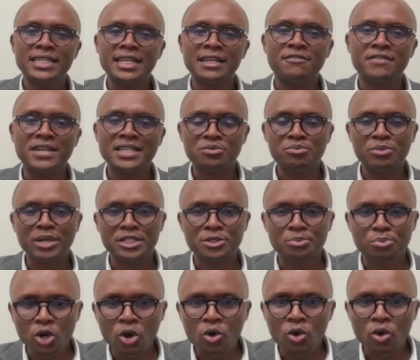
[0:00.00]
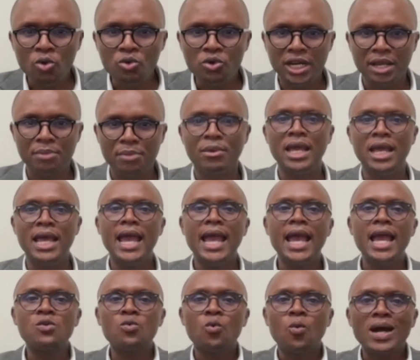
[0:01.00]
investment program.
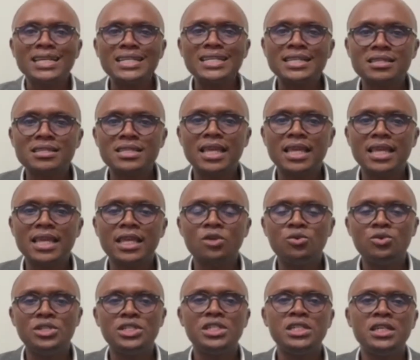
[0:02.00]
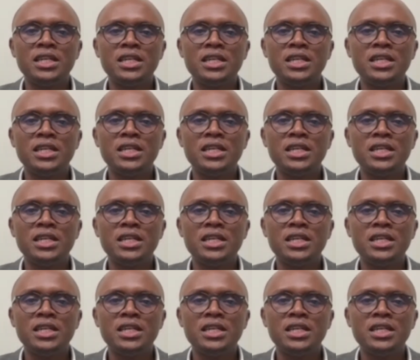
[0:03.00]
And what does the equity